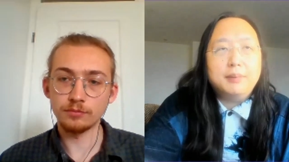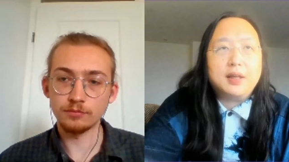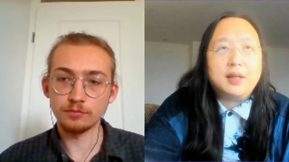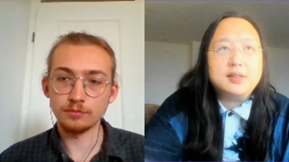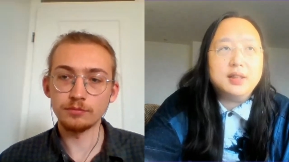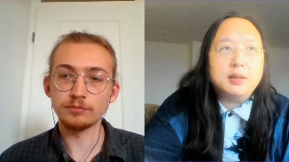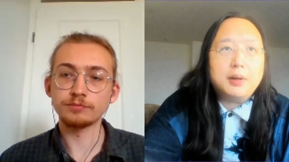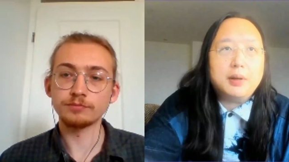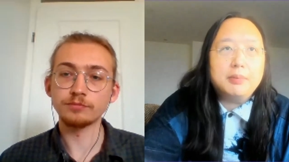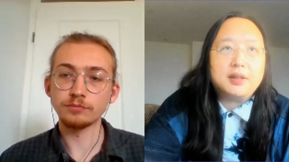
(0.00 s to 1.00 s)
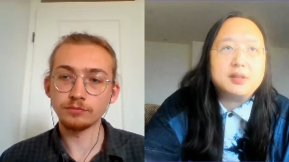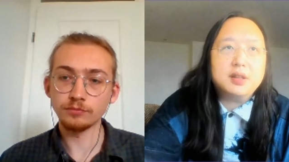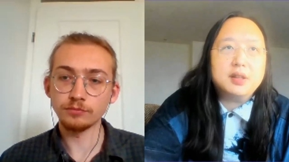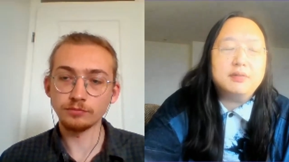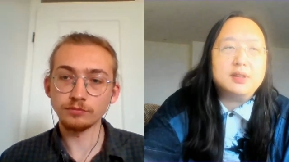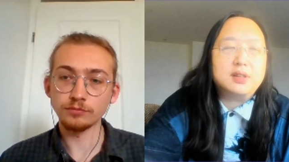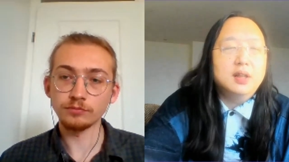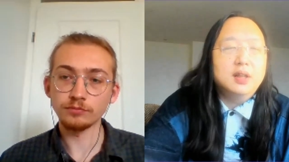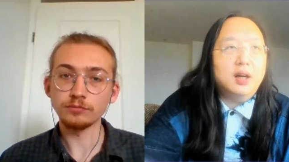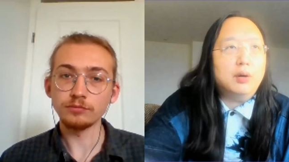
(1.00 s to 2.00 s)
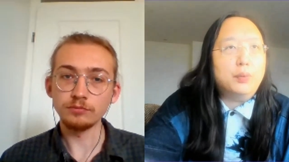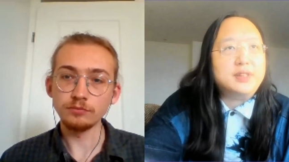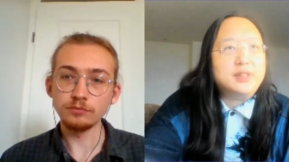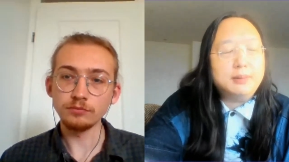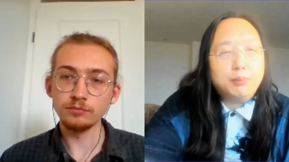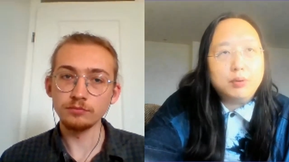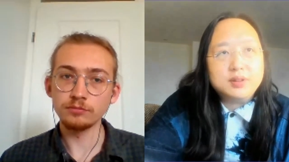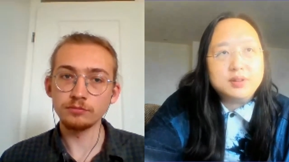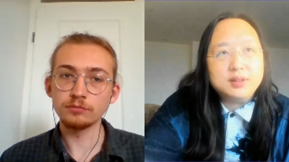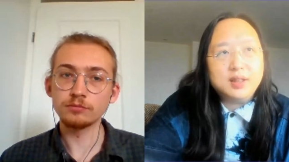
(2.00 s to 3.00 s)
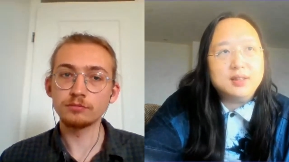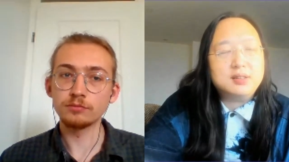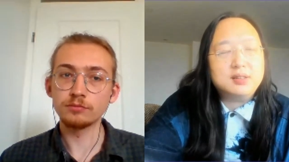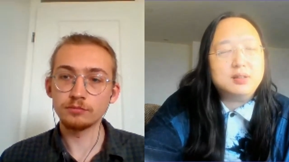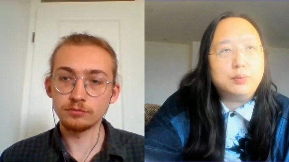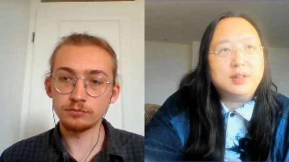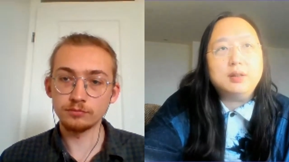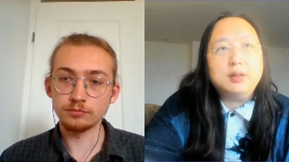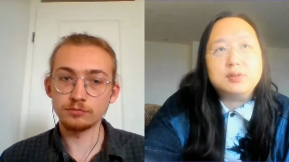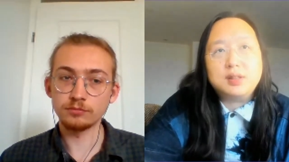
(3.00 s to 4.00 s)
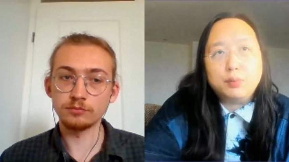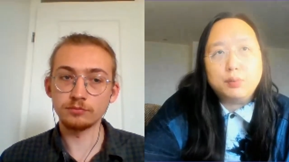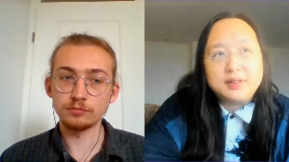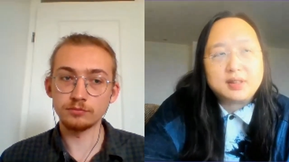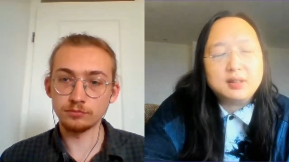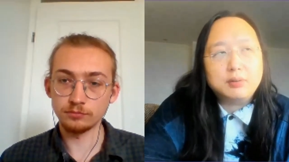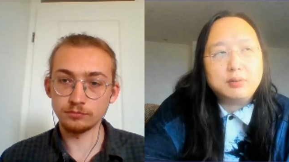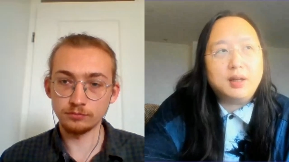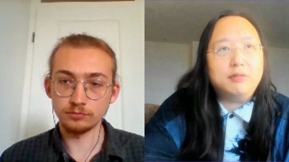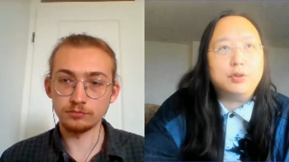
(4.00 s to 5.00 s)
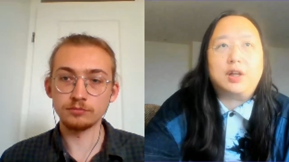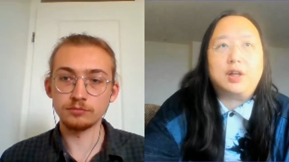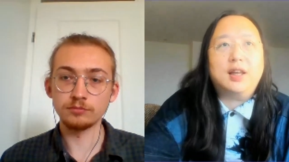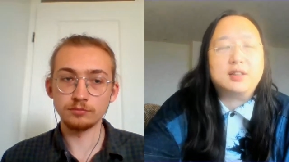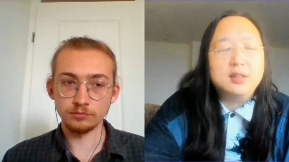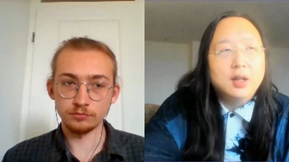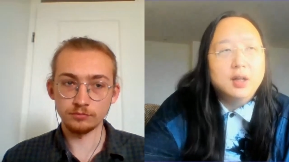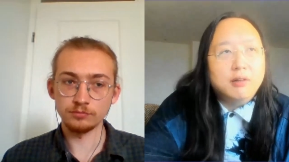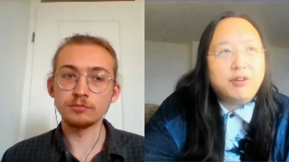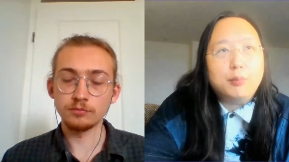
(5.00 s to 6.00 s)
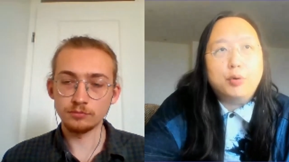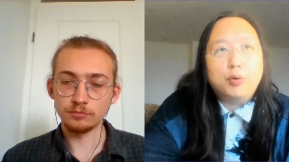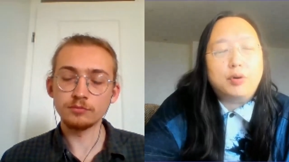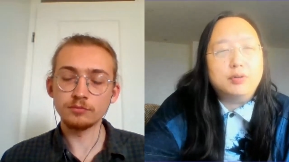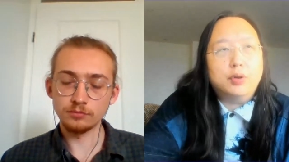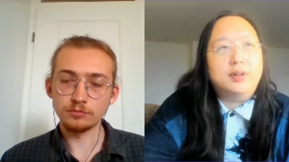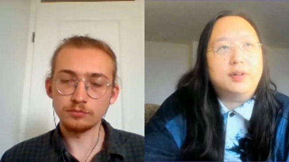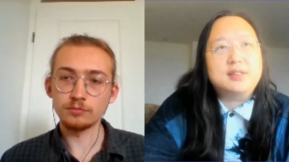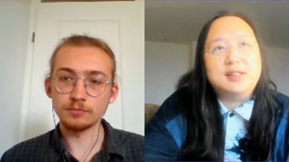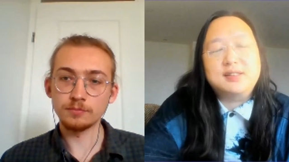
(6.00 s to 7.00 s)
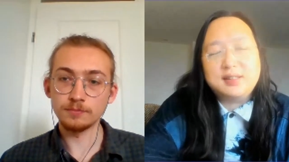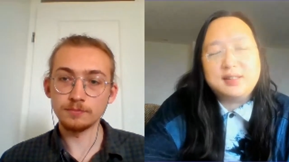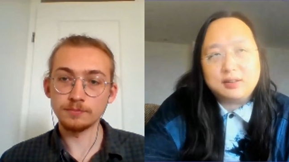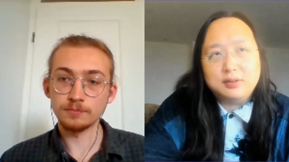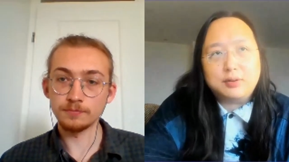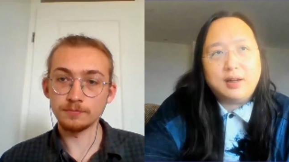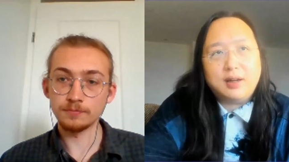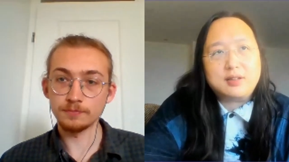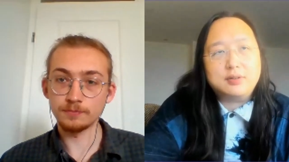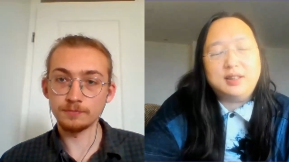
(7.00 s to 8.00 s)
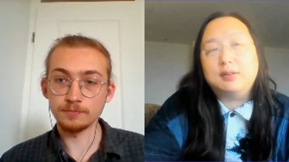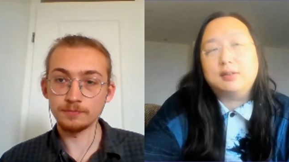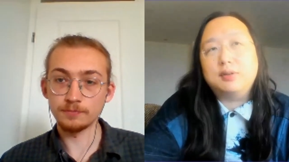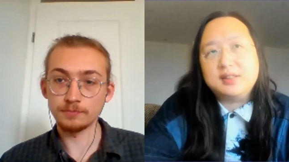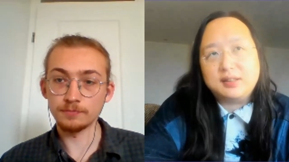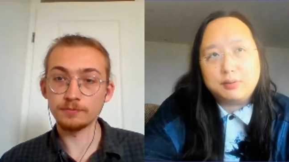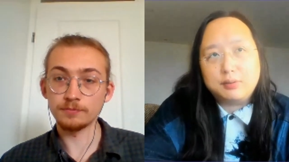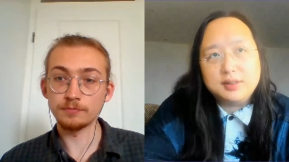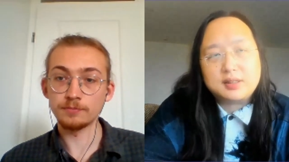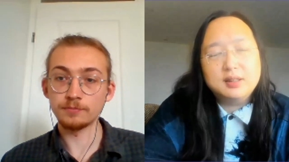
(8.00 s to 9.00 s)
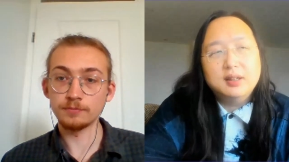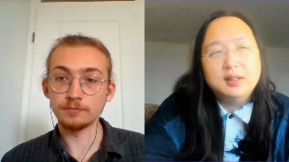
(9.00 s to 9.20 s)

Speaker 1: because in the public service, uh, what's important is to reduce the risk, right? If you collect far more noise than signal, you're actually increasing the risk.